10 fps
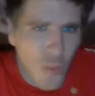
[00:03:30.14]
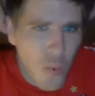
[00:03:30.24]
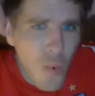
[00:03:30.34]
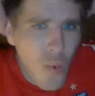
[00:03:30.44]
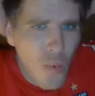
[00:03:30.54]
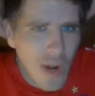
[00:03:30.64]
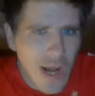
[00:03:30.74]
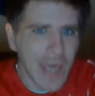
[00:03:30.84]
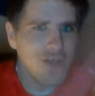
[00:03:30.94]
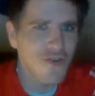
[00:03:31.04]
Ooh,
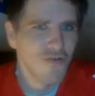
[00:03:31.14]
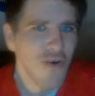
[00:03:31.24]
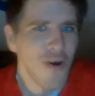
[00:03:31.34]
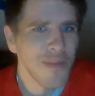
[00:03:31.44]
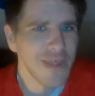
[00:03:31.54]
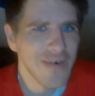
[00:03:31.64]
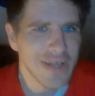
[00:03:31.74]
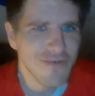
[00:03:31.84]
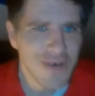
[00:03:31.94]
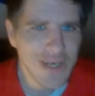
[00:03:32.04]
late drama there
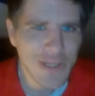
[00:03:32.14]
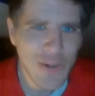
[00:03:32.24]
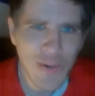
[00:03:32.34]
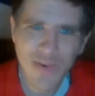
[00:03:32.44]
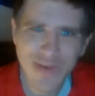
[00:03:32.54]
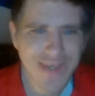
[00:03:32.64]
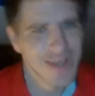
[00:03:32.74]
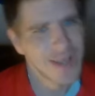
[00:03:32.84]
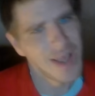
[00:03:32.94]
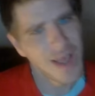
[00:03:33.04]
at the racecourse.
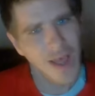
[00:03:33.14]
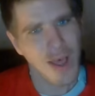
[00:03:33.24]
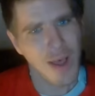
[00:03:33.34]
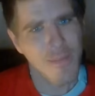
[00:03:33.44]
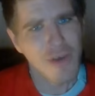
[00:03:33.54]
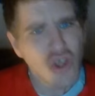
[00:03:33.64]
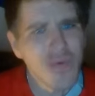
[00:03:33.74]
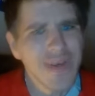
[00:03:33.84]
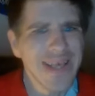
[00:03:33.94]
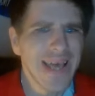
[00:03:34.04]

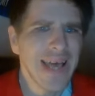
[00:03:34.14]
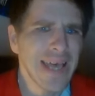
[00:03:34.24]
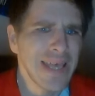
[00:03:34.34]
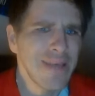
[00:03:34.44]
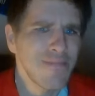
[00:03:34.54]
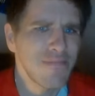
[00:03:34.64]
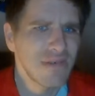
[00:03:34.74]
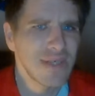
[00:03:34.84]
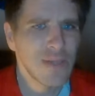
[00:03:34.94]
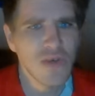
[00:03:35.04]
Majority of the game
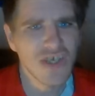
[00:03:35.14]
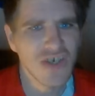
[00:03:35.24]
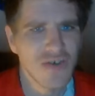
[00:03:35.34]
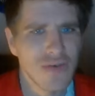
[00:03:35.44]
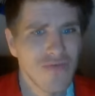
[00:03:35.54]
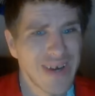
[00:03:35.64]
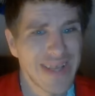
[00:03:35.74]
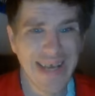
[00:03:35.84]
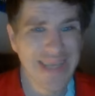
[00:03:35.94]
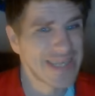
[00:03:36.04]
wasn't
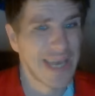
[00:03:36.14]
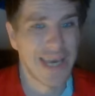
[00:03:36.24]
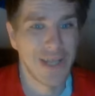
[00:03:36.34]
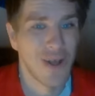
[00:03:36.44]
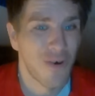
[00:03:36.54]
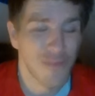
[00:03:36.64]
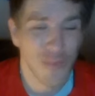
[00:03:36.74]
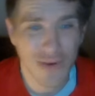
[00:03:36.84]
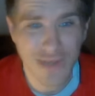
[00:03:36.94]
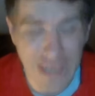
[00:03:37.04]
great, that second half,
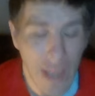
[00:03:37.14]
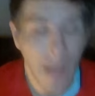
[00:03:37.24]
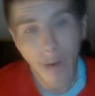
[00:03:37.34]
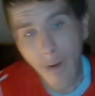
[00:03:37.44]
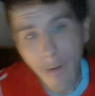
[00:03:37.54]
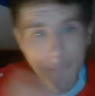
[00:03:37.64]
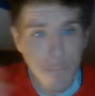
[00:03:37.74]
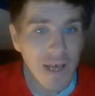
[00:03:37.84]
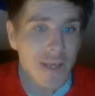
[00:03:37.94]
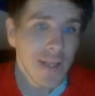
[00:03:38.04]
was it?
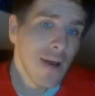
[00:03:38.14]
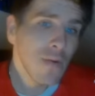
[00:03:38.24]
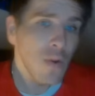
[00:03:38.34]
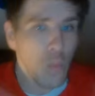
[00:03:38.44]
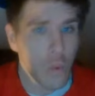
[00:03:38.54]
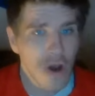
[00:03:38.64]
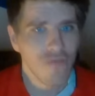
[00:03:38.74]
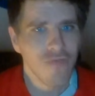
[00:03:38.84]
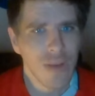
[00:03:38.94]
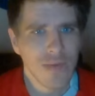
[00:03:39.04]
But, you know, the
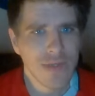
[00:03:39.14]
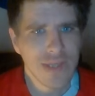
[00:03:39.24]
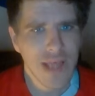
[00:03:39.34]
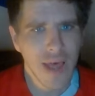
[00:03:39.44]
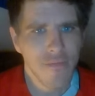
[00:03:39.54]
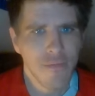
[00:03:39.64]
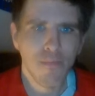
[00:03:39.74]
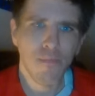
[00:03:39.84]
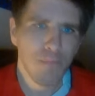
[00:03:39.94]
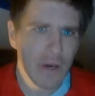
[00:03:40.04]
work rate was there
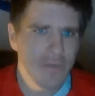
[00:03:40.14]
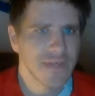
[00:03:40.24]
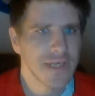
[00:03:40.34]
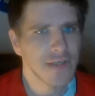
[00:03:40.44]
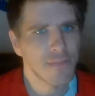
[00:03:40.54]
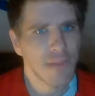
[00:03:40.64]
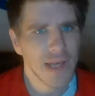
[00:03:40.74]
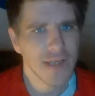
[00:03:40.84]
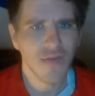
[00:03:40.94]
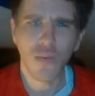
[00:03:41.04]
from both sets of
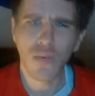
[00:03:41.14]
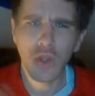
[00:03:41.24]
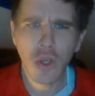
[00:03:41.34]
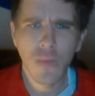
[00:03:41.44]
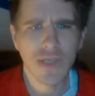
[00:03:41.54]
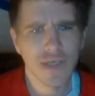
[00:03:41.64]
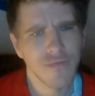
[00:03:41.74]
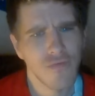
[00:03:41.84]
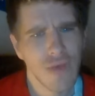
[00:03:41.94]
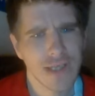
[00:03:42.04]
players. I thought
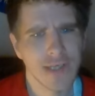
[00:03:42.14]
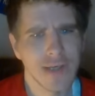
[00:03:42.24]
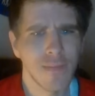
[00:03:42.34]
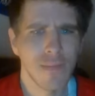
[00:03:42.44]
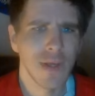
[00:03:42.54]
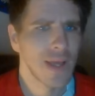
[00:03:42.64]
Newington for Wrexham,